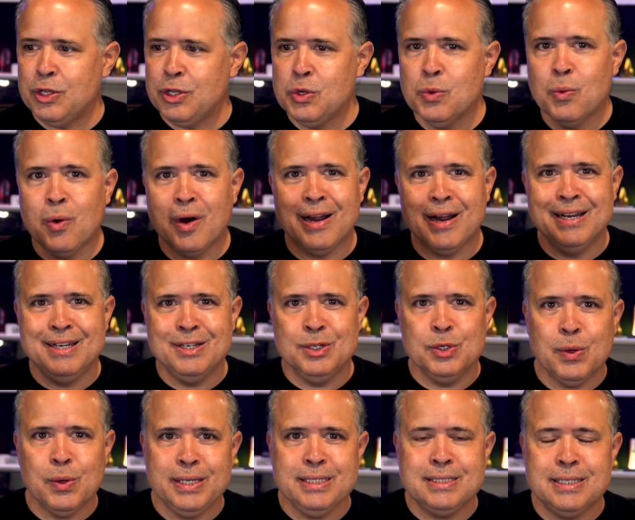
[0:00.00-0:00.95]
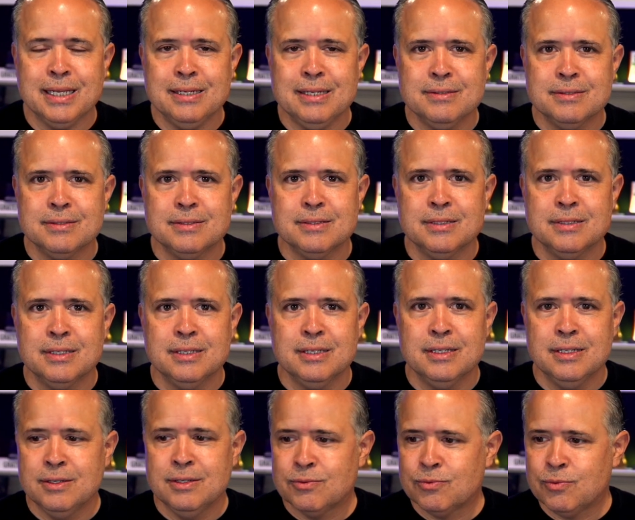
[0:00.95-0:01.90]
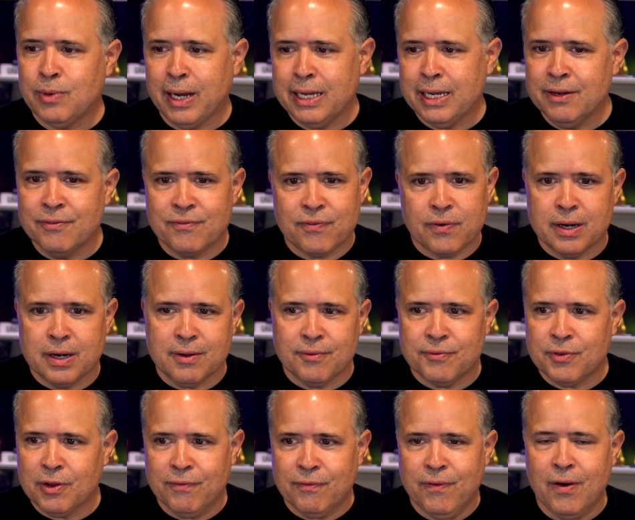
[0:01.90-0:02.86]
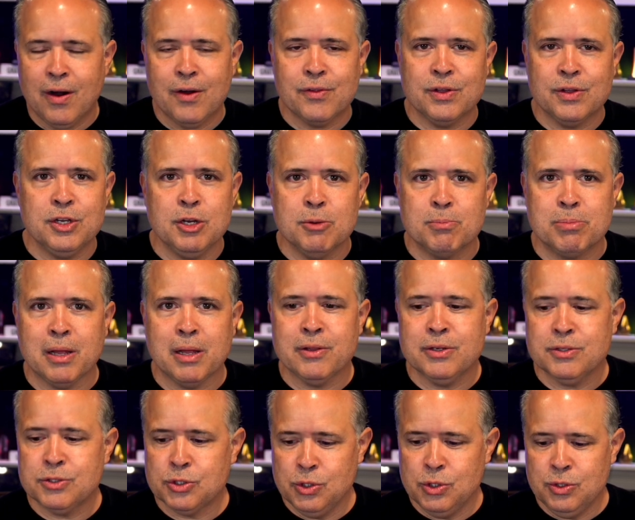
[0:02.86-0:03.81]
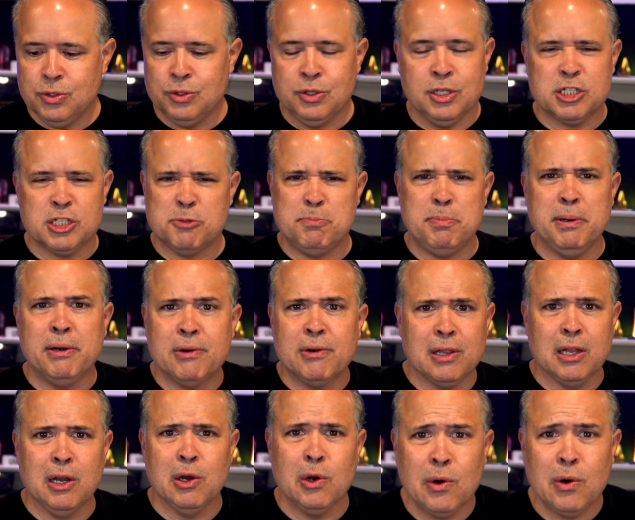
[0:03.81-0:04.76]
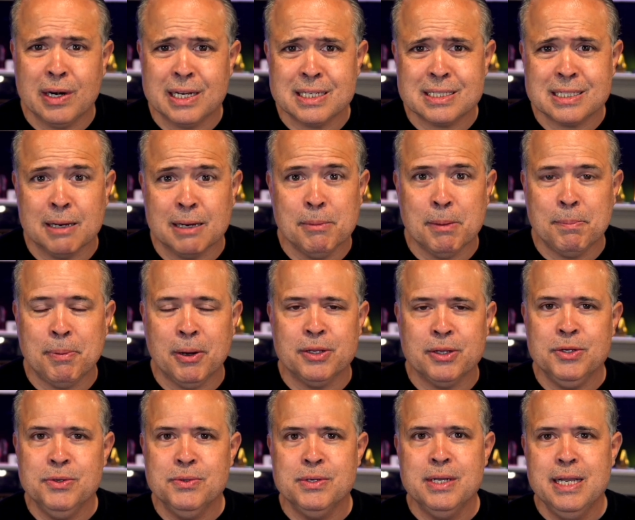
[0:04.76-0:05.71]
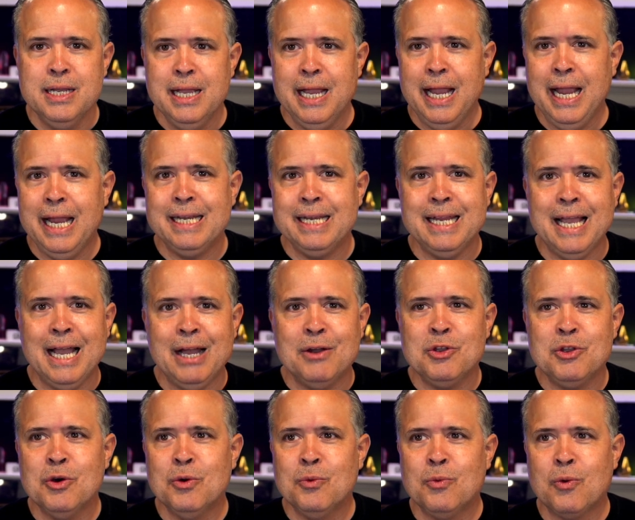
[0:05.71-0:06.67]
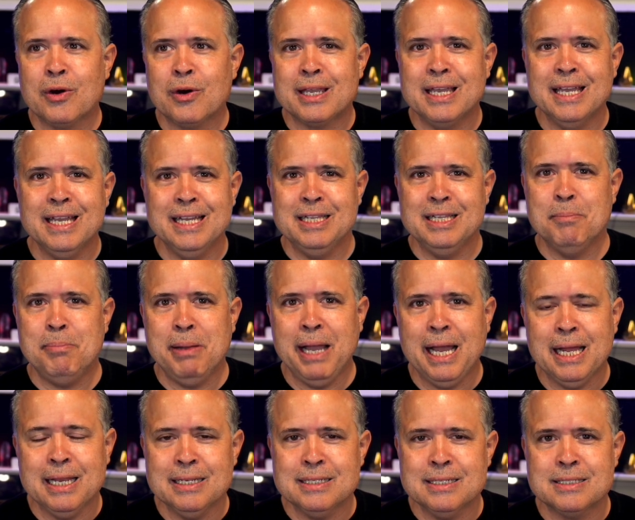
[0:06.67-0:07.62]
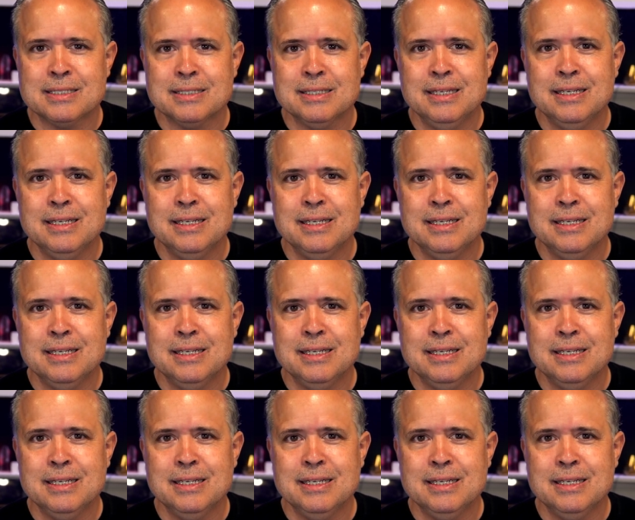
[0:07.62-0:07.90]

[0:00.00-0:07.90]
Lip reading: You were anointed right in front of your father and your brothers. The Spirit of the Lord has come upon you. And now you're working in the palace.